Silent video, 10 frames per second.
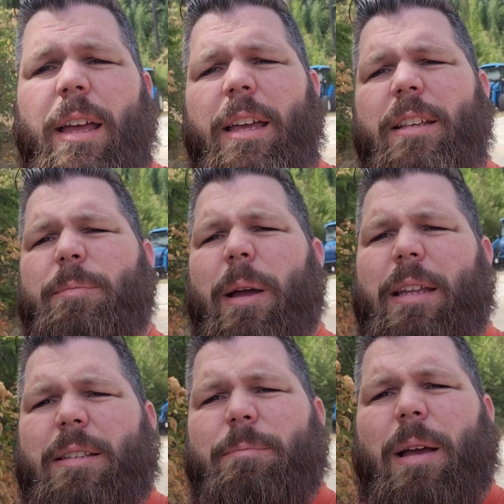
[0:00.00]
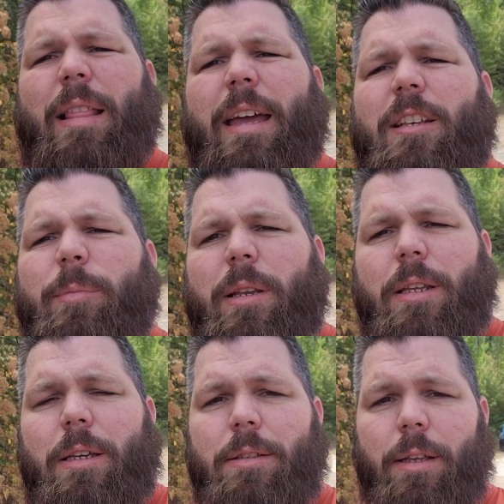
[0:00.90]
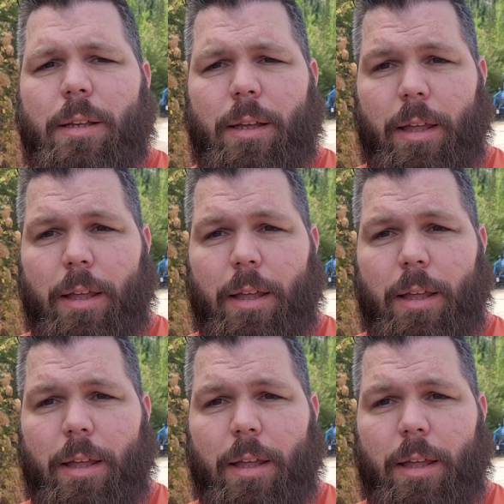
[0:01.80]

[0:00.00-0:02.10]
is my legs, my knees.